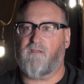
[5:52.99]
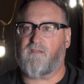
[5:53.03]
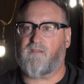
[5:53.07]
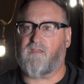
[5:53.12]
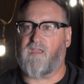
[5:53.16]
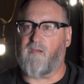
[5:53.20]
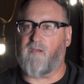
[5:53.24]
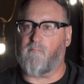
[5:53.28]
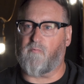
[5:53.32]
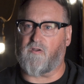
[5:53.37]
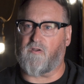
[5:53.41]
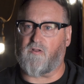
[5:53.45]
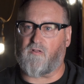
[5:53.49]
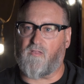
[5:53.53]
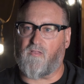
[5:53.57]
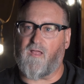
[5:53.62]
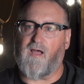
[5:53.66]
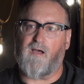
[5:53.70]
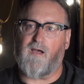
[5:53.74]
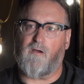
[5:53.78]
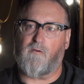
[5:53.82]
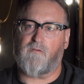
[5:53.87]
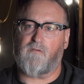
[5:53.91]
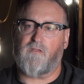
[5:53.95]
camera to
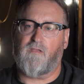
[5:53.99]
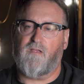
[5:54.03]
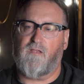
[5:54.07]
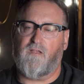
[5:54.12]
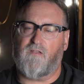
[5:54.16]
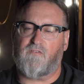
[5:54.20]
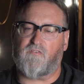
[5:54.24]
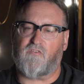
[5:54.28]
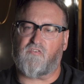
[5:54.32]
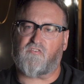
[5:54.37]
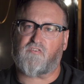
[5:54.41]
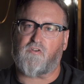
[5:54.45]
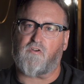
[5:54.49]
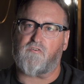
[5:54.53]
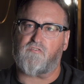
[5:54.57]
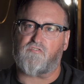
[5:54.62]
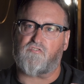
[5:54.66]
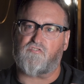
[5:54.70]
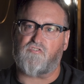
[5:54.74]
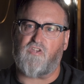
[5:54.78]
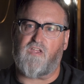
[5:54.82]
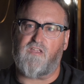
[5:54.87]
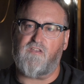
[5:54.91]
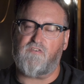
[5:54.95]
cloud, to start
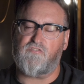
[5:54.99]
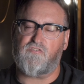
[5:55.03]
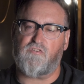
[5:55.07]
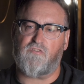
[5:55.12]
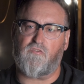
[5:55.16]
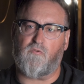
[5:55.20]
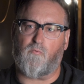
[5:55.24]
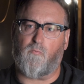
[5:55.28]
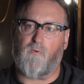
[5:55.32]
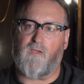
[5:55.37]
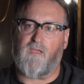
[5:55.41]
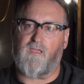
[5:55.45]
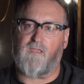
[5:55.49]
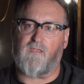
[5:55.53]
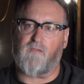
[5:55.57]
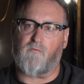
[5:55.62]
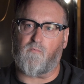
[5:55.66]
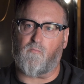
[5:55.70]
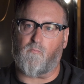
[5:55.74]
changing the way